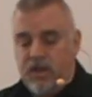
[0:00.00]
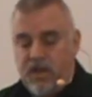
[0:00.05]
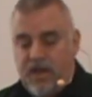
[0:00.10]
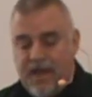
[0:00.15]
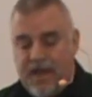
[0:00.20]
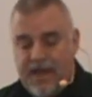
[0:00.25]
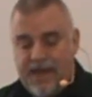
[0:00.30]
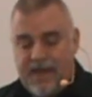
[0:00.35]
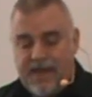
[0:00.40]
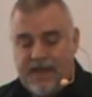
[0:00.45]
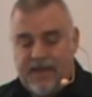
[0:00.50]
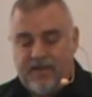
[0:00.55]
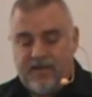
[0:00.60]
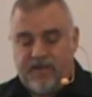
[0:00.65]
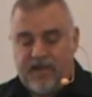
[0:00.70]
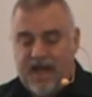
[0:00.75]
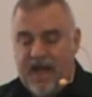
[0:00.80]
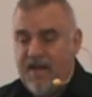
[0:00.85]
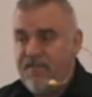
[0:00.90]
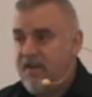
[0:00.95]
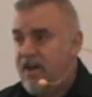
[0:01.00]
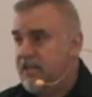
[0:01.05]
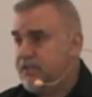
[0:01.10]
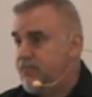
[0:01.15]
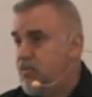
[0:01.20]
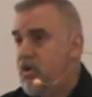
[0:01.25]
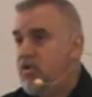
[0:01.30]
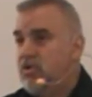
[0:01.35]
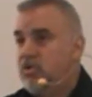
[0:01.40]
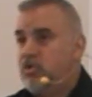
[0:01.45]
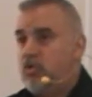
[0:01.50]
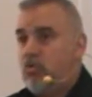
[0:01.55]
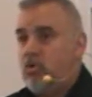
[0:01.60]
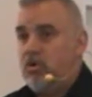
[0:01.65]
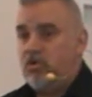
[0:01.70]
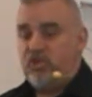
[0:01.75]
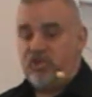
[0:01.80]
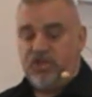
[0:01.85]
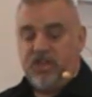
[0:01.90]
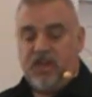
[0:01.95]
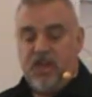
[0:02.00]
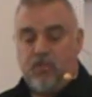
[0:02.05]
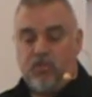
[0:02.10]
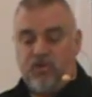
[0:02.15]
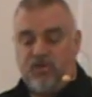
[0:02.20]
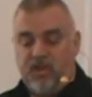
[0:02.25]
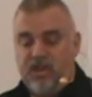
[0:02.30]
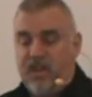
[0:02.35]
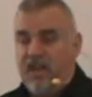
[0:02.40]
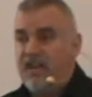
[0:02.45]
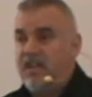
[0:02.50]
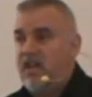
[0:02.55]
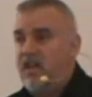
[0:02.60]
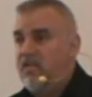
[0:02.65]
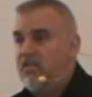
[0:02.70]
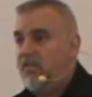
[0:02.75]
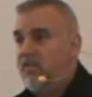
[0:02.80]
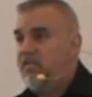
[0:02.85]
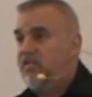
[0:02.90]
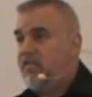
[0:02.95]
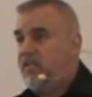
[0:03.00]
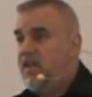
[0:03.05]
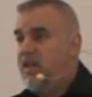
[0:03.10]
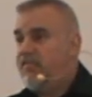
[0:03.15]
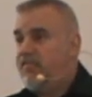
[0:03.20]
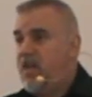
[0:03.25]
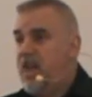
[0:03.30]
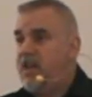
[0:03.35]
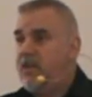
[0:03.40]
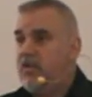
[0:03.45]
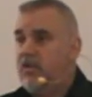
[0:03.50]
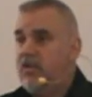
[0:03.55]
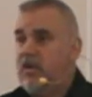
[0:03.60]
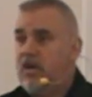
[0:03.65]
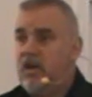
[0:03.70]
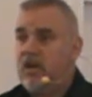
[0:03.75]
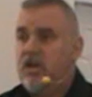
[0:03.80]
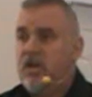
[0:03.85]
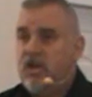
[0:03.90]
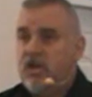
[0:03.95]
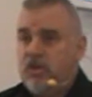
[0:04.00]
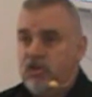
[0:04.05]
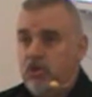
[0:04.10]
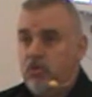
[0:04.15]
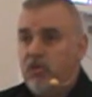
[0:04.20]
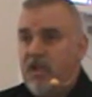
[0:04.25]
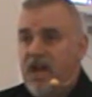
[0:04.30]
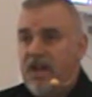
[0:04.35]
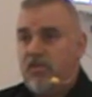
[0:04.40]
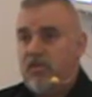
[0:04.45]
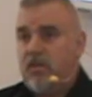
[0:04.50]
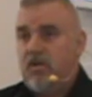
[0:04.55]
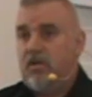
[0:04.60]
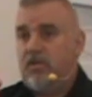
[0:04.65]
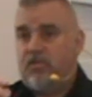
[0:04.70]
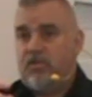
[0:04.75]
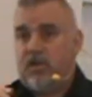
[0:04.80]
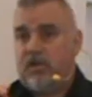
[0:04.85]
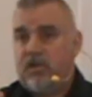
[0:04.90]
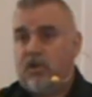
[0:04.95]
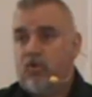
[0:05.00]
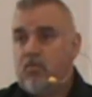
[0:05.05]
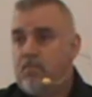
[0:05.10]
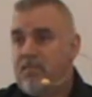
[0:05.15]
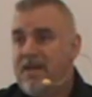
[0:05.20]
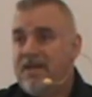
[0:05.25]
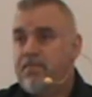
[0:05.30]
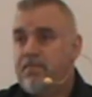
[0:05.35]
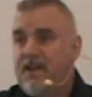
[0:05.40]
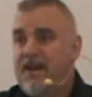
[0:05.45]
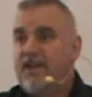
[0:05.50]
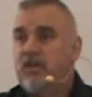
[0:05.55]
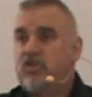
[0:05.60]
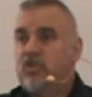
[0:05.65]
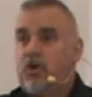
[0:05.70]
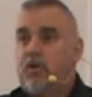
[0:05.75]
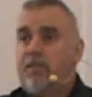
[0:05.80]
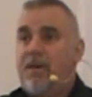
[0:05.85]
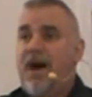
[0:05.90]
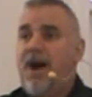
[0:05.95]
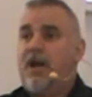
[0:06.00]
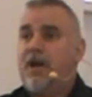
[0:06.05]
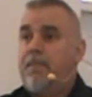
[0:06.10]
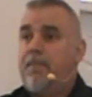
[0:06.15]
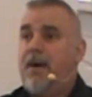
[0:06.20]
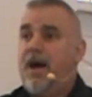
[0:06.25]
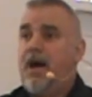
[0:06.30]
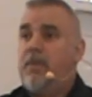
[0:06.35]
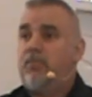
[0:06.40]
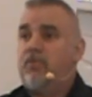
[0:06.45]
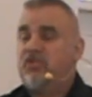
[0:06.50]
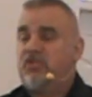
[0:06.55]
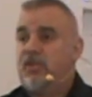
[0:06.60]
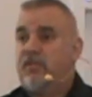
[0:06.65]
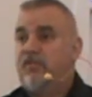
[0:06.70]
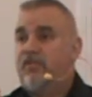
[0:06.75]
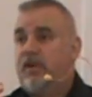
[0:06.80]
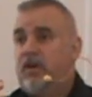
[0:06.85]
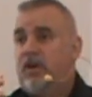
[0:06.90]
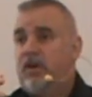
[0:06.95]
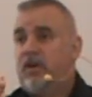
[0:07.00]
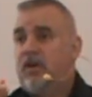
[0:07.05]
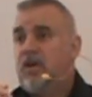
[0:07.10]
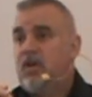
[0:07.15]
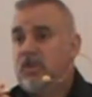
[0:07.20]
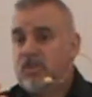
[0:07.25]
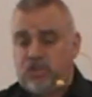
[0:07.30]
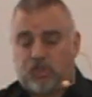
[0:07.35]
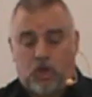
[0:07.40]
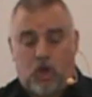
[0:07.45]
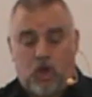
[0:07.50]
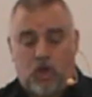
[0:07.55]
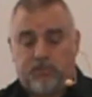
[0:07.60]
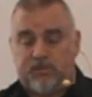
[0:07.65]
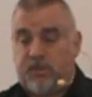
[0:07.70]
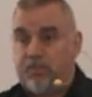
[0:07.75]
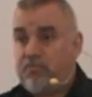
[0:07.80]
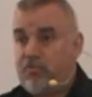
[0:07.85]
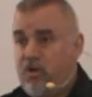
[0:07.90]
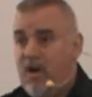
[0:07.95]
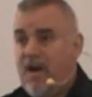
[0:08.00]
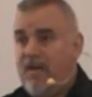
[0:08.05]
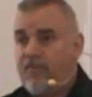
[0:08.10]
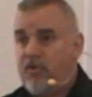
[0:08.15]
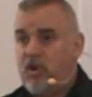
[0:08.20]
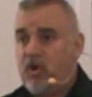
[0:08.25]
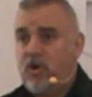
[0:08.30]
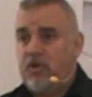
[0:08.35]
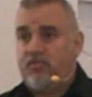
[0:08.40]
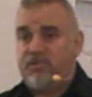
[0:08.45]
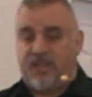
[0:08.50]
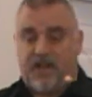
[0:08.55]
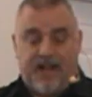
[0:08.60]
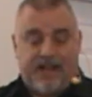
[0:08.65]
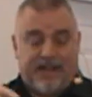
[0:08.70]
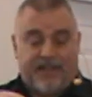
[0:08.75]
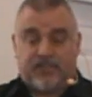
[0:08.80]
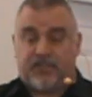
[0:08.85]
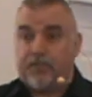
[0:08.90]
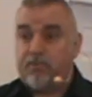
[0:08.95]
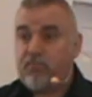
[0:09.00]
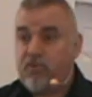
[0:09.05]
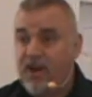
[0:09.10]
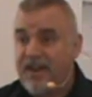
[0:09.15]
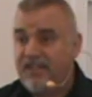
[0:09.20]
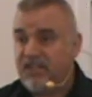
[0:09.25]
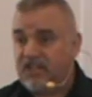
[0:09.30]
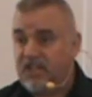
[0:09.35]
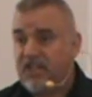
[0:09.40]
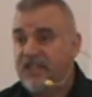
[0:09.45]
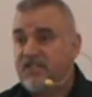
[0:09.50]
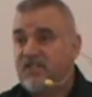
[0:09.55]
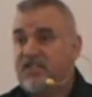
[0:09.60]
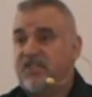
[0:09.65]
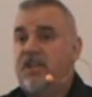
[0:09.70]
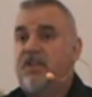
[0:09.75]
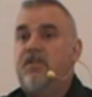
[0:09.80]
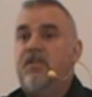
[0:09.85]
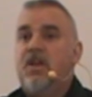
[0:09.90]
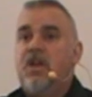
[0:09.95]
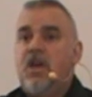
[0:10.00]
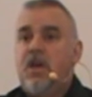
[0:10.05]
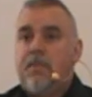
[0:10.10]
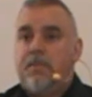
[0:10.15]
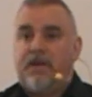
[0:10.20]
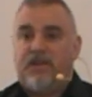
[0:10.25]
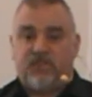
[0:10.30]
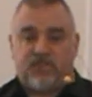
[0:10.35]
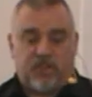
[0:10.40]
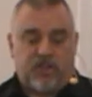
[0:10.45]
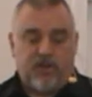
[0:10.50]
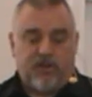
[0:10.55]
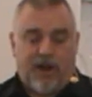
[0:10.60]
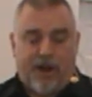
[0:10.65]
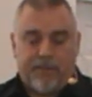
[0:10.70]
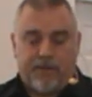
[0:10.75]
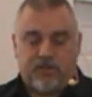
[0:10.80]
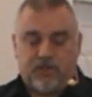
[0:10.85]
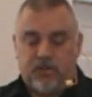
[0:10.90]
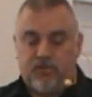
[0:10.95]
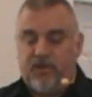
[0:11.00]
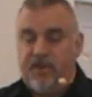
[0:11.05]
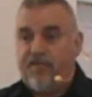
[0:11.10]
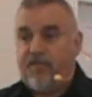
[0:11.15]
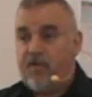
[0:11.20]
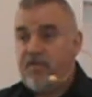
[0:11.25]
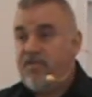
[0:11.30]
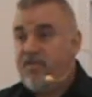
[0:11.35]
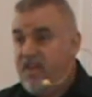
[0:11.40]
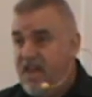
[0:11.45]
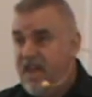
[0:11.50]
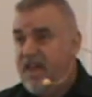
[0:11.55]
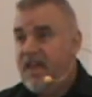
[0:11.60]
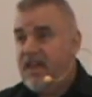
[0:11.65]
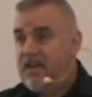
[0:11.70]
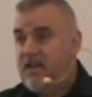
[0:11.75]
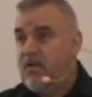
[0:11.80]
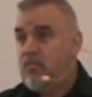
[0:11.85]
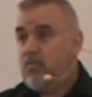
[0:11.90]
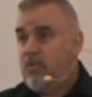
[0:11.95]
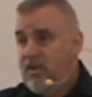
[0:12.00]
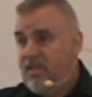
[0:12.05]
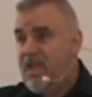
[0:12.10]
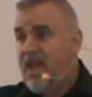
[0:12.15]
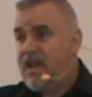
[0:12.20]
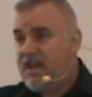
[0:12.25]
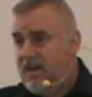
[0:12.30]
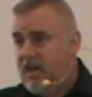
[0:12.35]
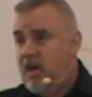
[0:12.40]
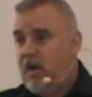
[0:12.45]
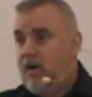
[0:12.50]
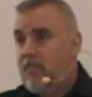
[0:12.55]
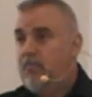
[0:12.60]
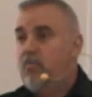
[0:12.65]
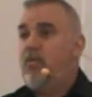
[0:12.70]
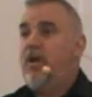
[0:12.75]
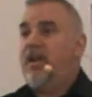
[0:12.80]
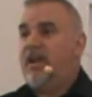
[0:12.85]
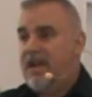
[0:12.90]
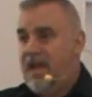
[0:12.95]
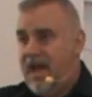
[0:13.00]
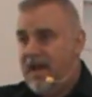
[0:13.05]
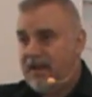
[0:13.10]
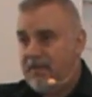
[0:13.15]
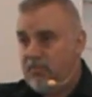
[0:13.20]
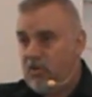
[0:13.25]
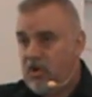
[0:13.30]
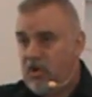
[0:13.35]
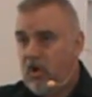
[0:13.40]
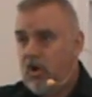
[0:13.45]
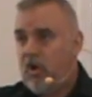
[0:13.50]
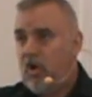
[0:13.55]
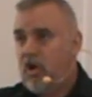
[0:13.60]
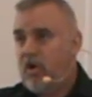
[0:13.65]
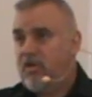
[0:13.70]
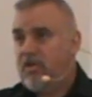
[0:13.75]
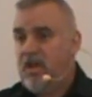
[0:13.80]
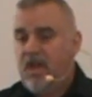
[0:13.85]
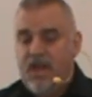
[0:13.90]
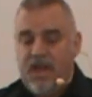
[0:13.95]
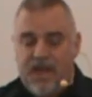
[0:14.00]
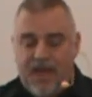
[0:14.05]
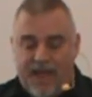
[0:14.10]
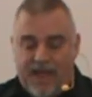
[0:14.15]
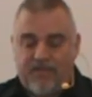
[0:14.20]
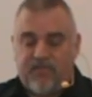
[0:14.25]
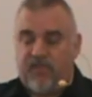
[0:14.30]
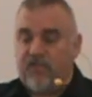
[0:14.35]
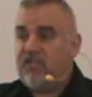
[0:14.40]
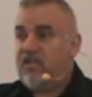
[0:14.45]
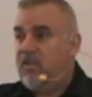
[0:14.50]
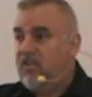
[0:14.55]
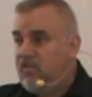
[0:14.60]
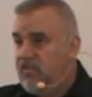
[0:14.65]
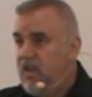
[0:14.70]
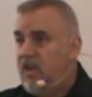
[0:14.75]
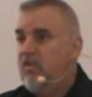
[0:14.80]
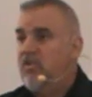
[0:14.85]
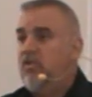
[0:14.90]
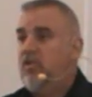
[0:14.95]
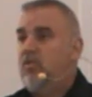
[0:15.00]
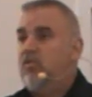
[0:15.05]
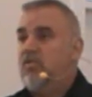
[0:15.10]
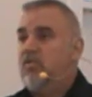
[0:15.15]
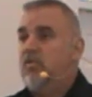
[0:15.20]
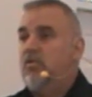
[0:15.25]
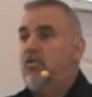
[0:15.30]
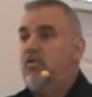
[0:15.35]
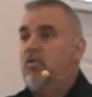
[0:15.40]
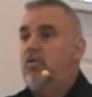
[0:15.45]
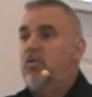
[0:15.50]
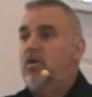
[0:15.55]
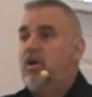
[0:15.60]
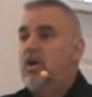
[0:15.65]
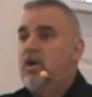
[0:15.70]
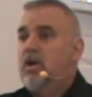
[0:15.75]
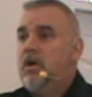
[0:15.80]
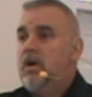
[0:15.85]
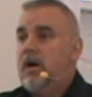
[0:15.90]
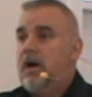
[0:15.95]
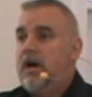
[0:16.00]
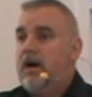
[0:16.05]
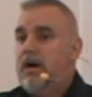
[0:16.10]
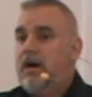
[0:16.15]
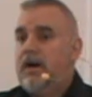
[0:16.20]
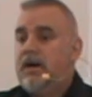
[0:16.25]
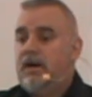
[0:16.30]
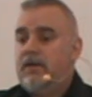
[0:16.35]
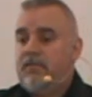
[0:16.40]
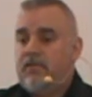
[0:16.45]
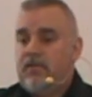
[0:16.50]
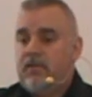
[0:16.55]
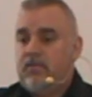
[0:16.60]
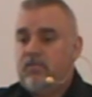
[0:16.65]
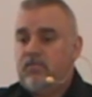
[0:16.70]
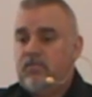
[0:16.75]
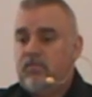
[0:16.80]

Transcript: And I've asked Brother George to get with the Gideons and see if they could uh, do like the, the little min miniature pocket Bibles of uh, Psalms and Proverbs, and I got some bracelets. And But it's a good opportunity for then, when they come, we can hand them the card and just continue to uh,